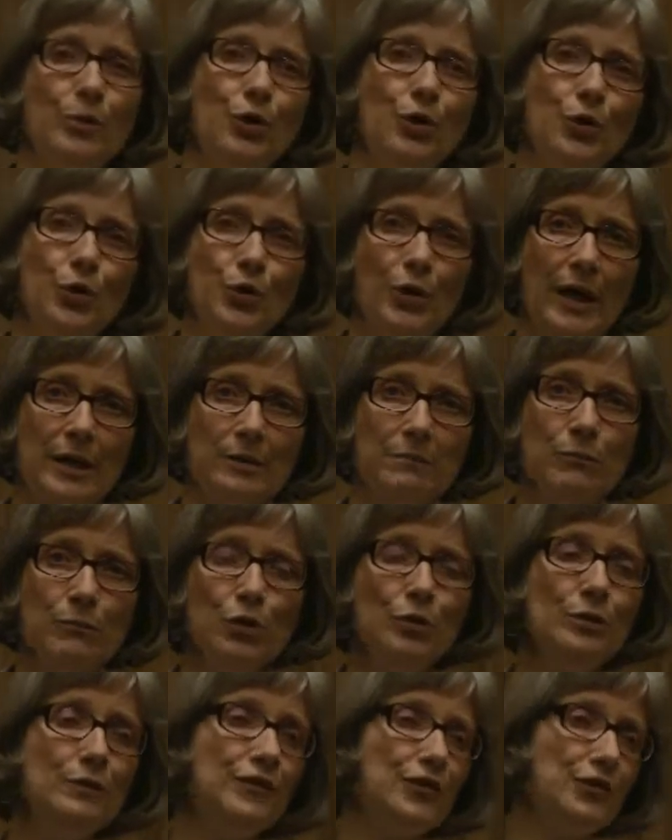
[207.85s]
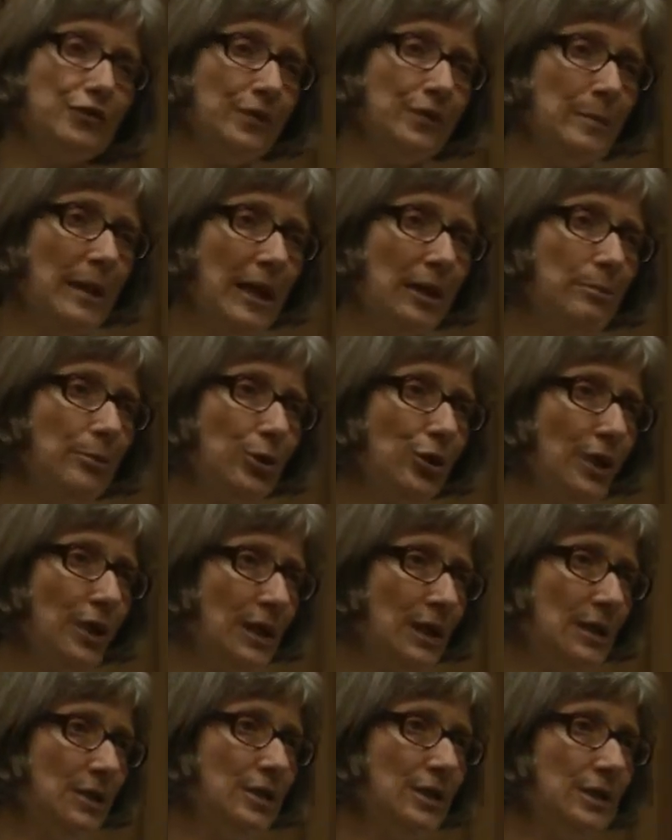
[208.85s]
who had moved from Alberta
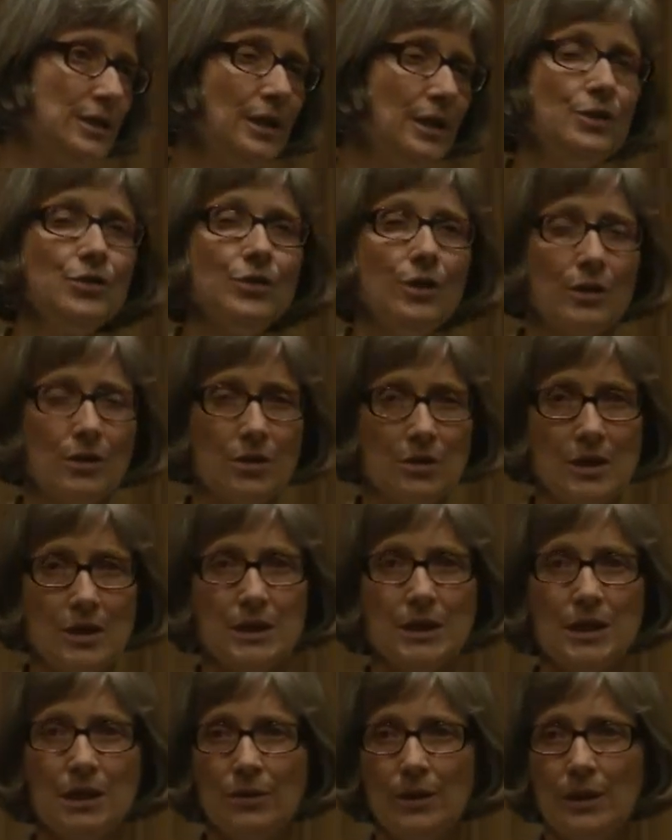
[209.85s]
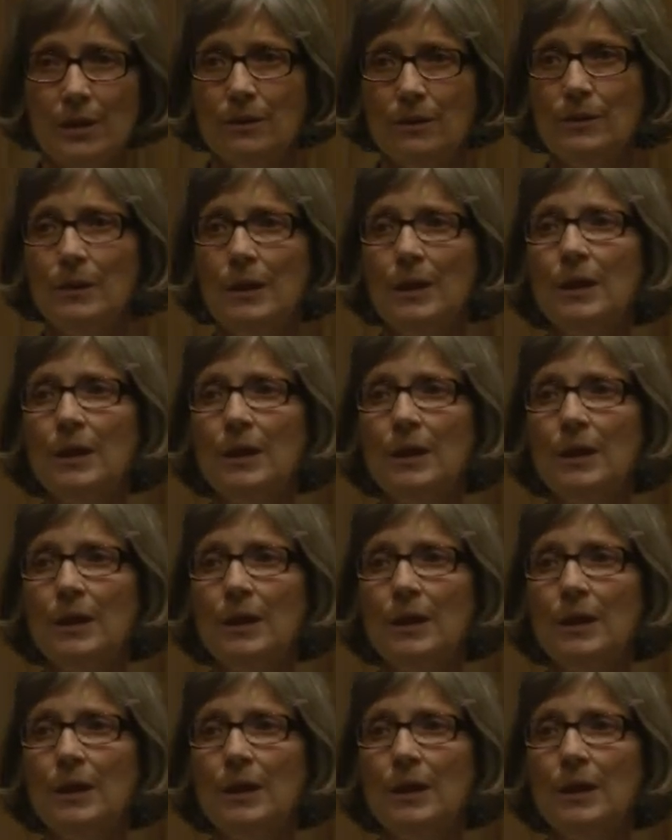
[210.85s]
into Dundalk, Ontario,